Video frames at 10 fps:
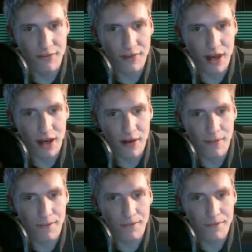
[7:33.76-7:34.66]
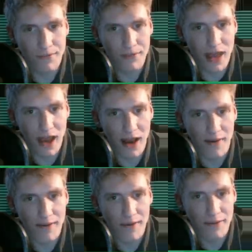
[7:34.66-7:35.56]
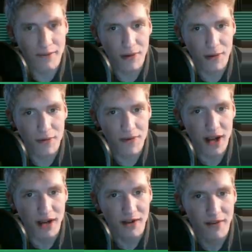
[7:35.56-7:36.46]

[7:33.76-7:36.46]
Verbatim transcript: uh, yeah, we'll be fine.